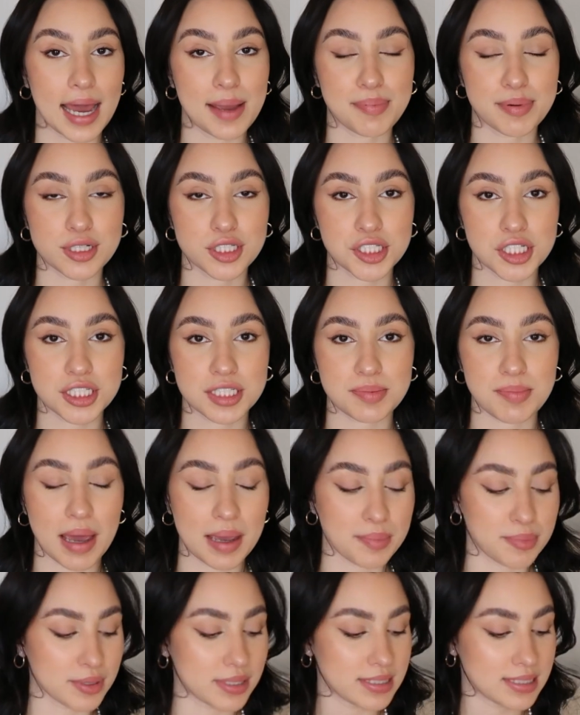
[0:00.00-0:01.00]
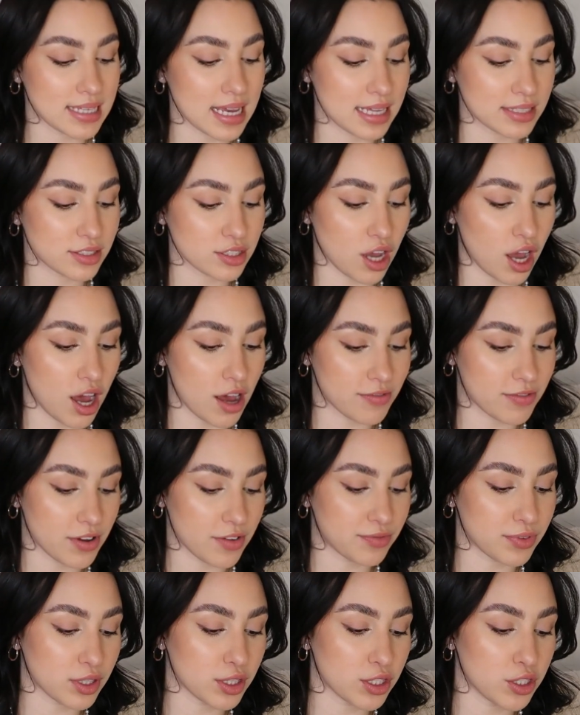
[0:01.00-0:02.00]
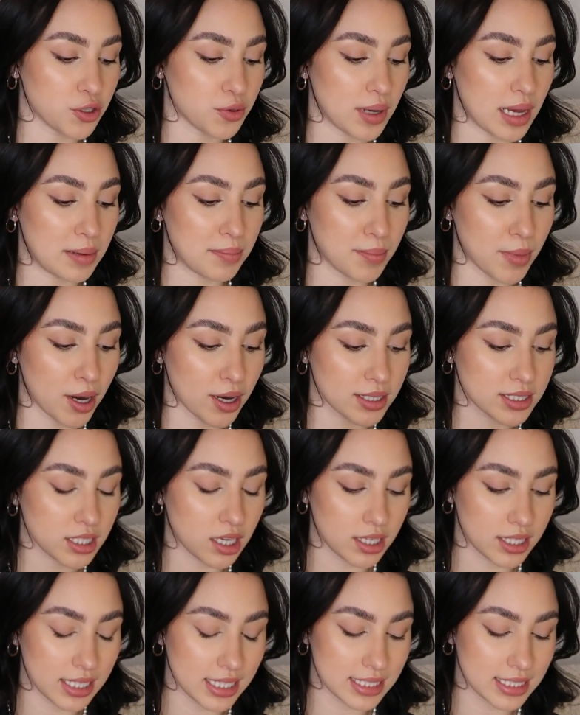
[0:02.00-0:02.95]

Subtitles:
I purchased my presets off of Lou and Mark's on